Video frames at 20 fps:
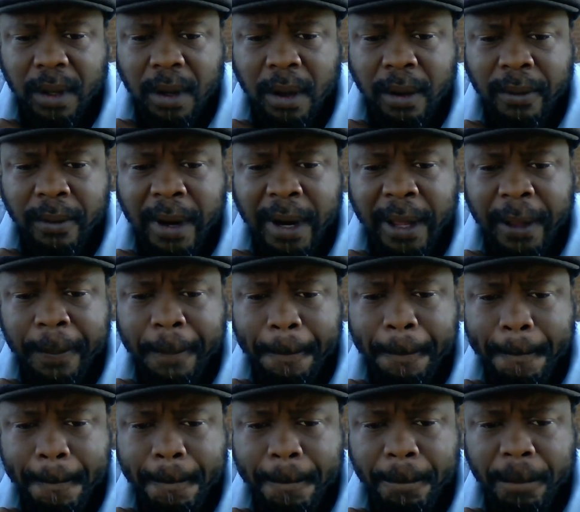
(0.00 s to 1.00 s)
Alright?
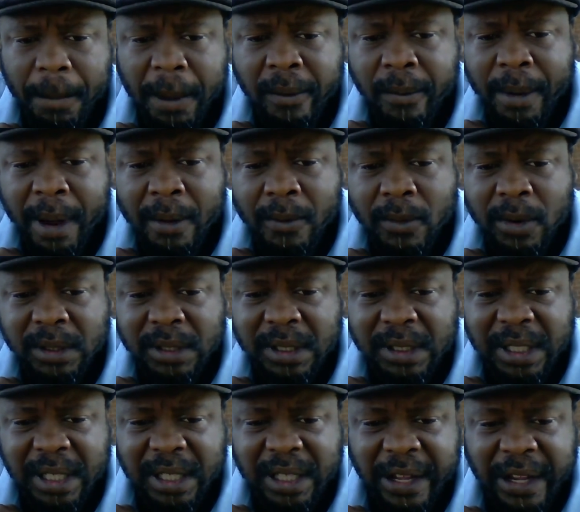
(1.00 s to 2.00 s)
Everybody wants to
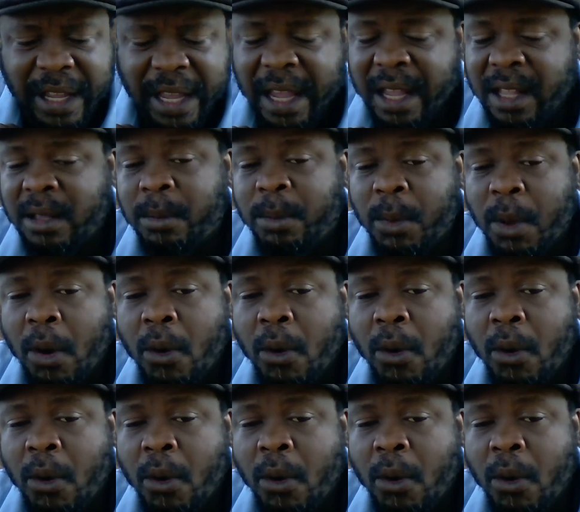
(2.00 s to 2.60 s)
seek their kingdom.